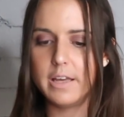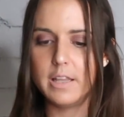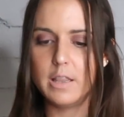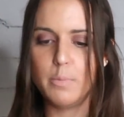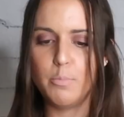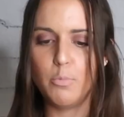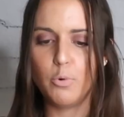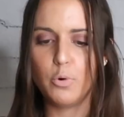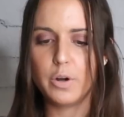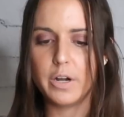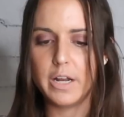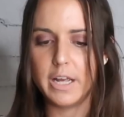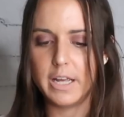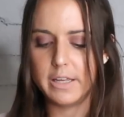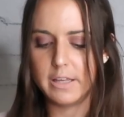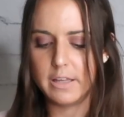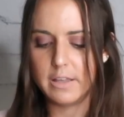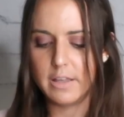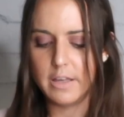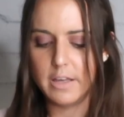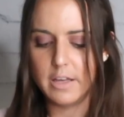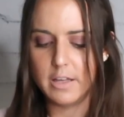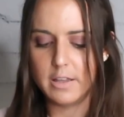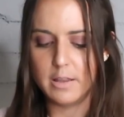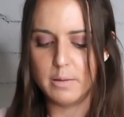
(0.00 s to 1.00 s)
in the
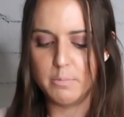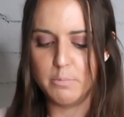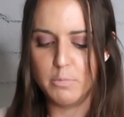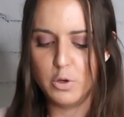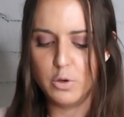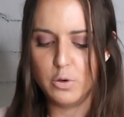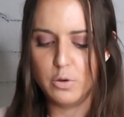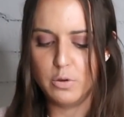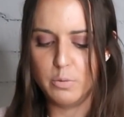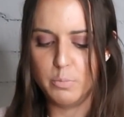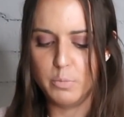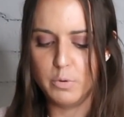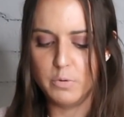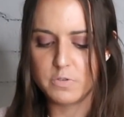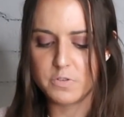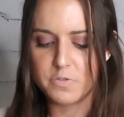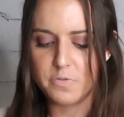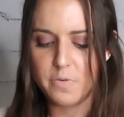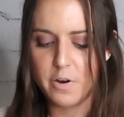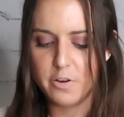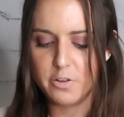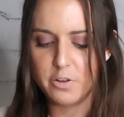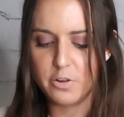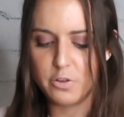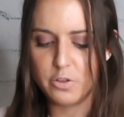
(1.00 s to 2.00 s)
morning, the moon moves
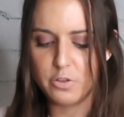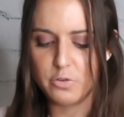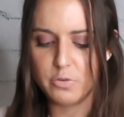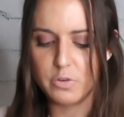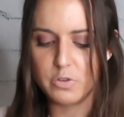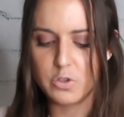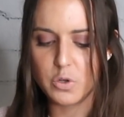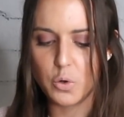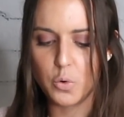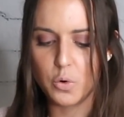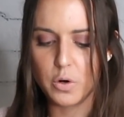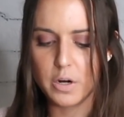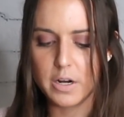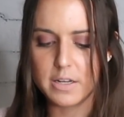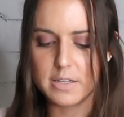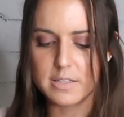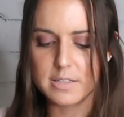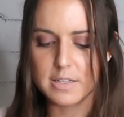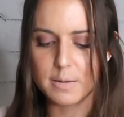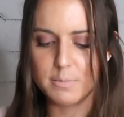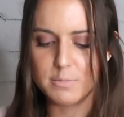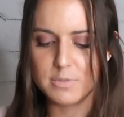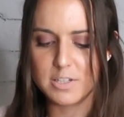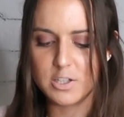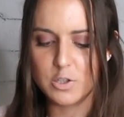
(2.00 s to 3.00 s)
further through Taurus,
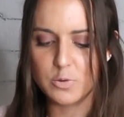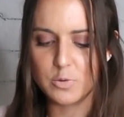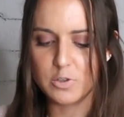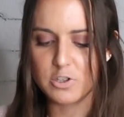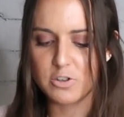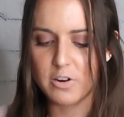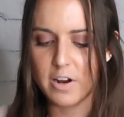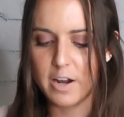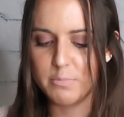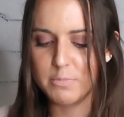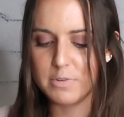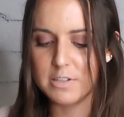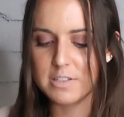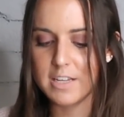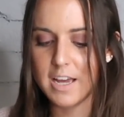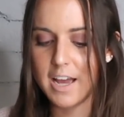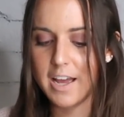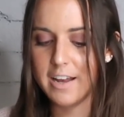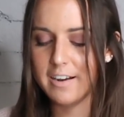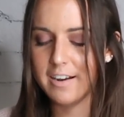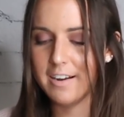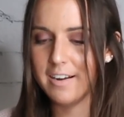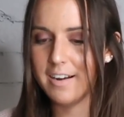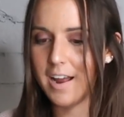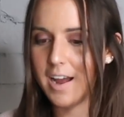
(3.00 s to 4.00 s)
comes into a trine with
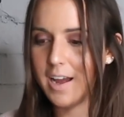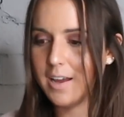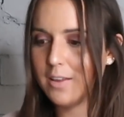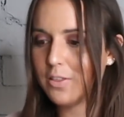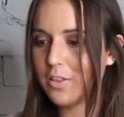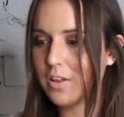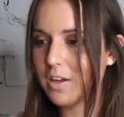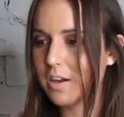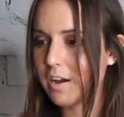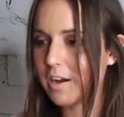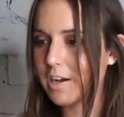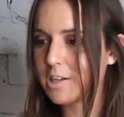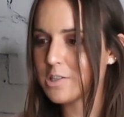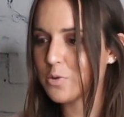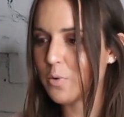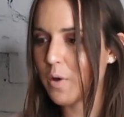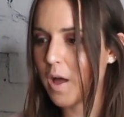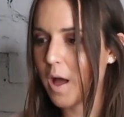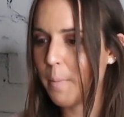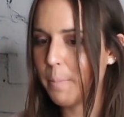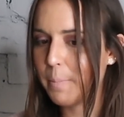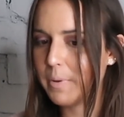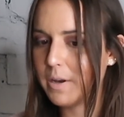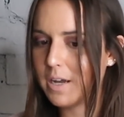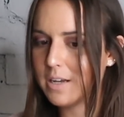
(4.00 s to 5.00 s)
Saturn, I think also
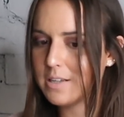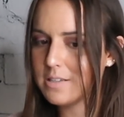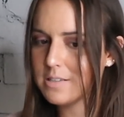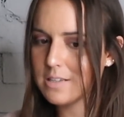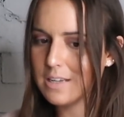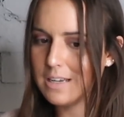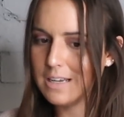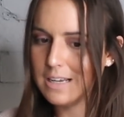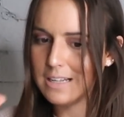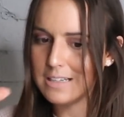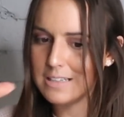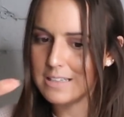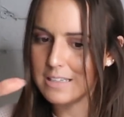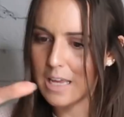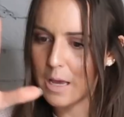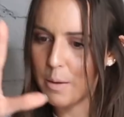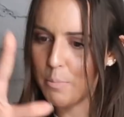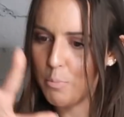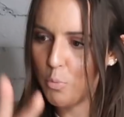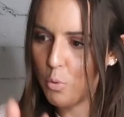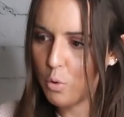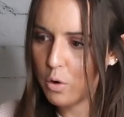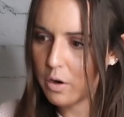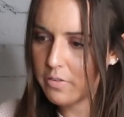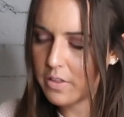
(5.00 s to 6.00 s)
helping us to get
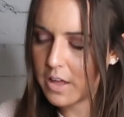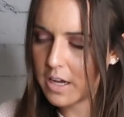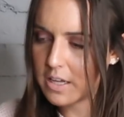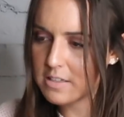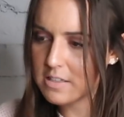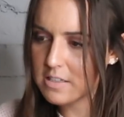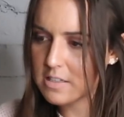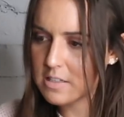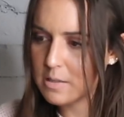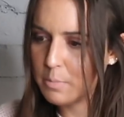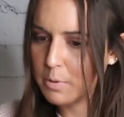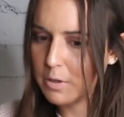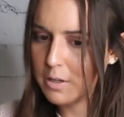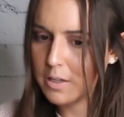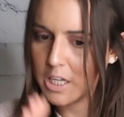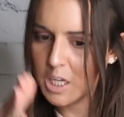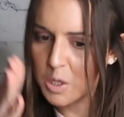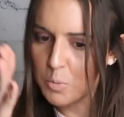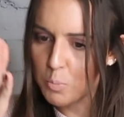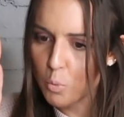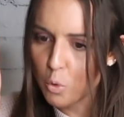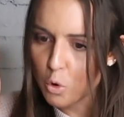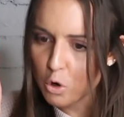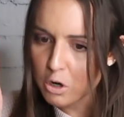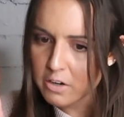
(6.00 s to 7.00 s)
more of that
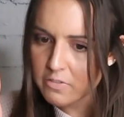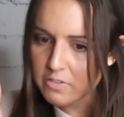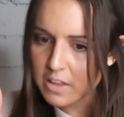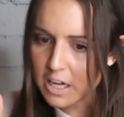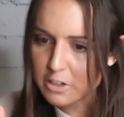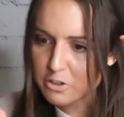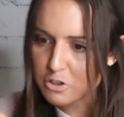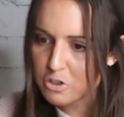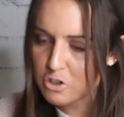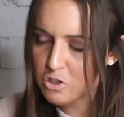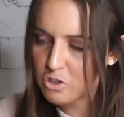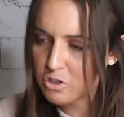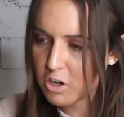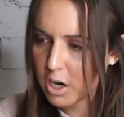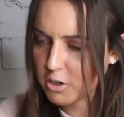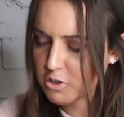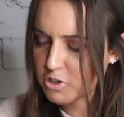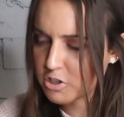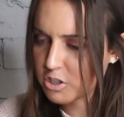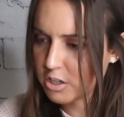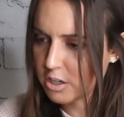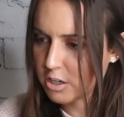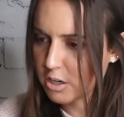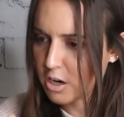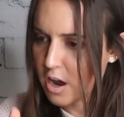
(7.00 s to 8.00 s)
stability, more of that
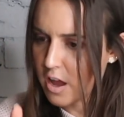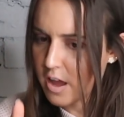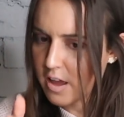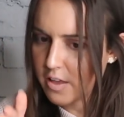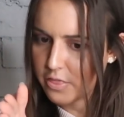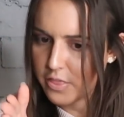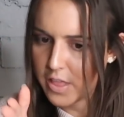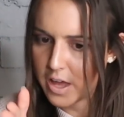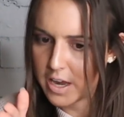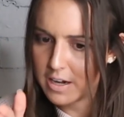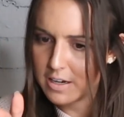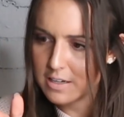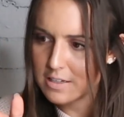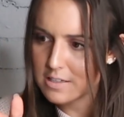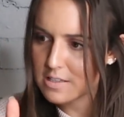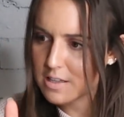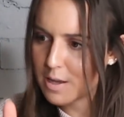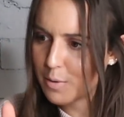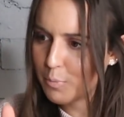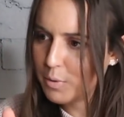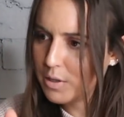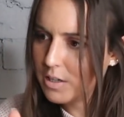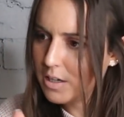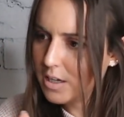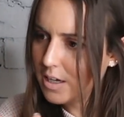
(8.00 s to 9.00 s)
structure that it is
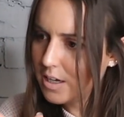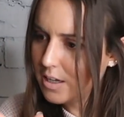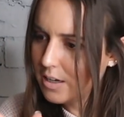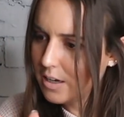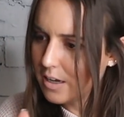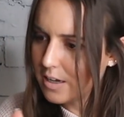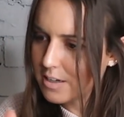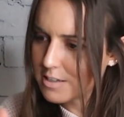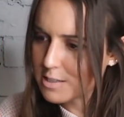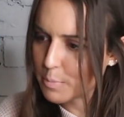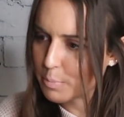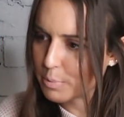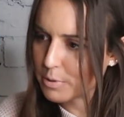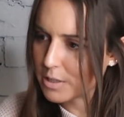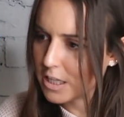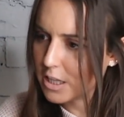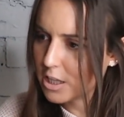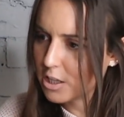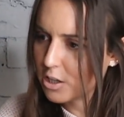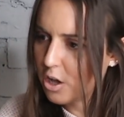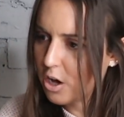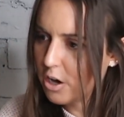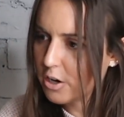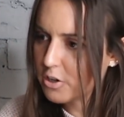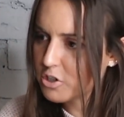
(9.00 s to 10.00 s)
that we need to play
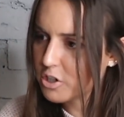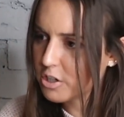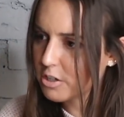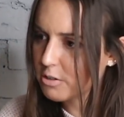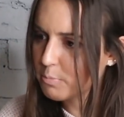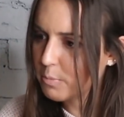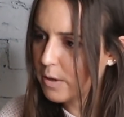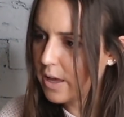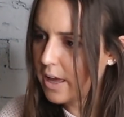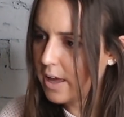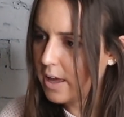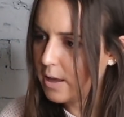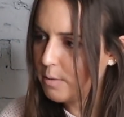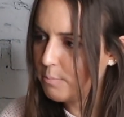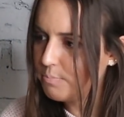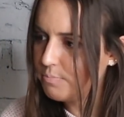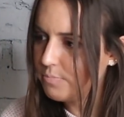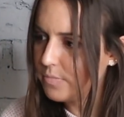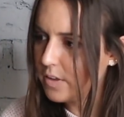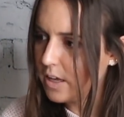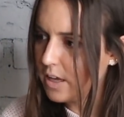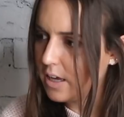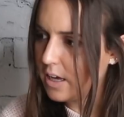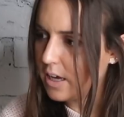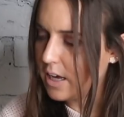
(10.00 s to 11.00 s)
the long-term game
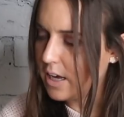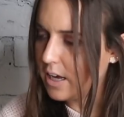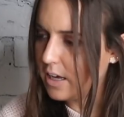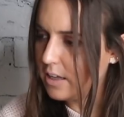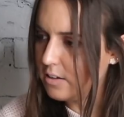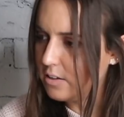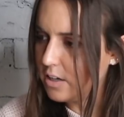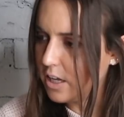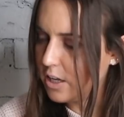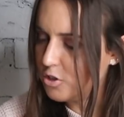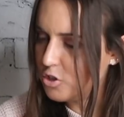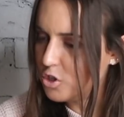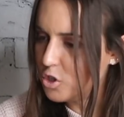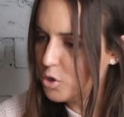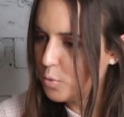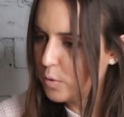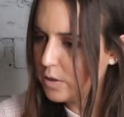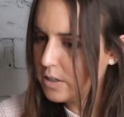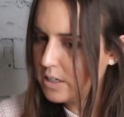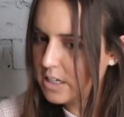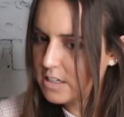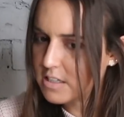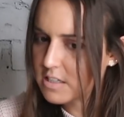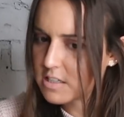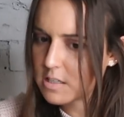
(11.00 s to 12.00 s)
and do
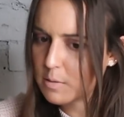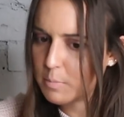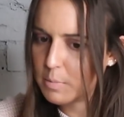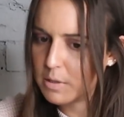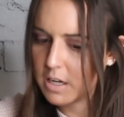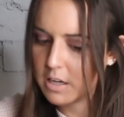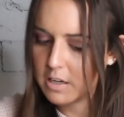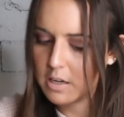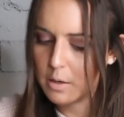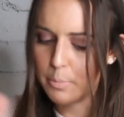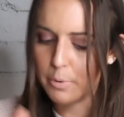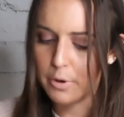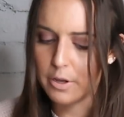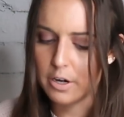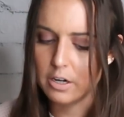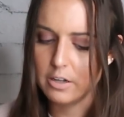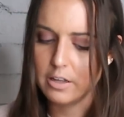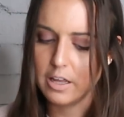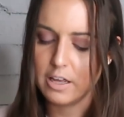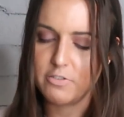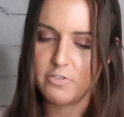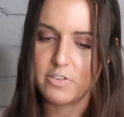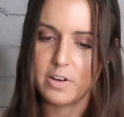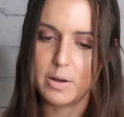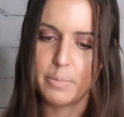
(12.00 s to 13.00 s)
what needs to be done to put our
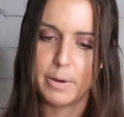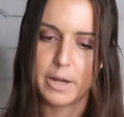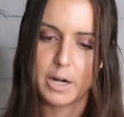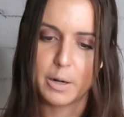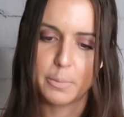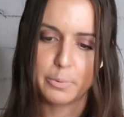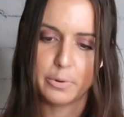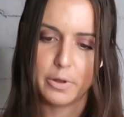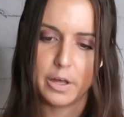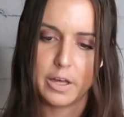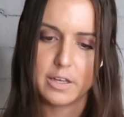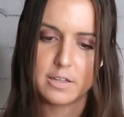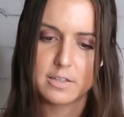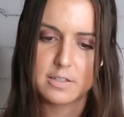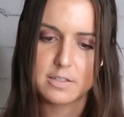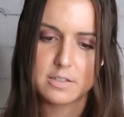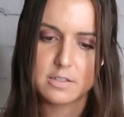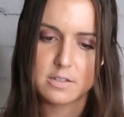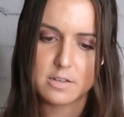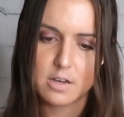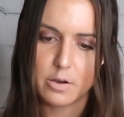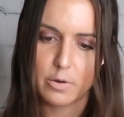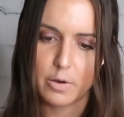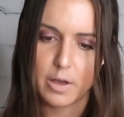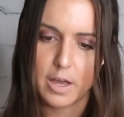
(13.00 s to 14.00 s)
life in a better
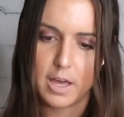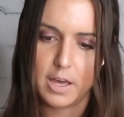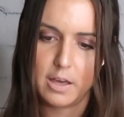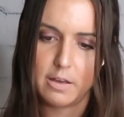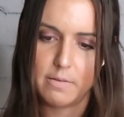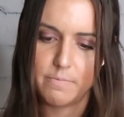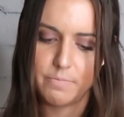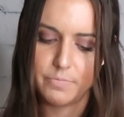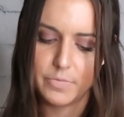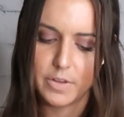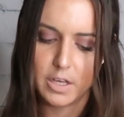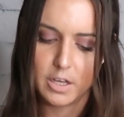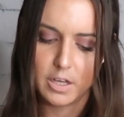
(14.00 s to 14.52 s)
place. Okay,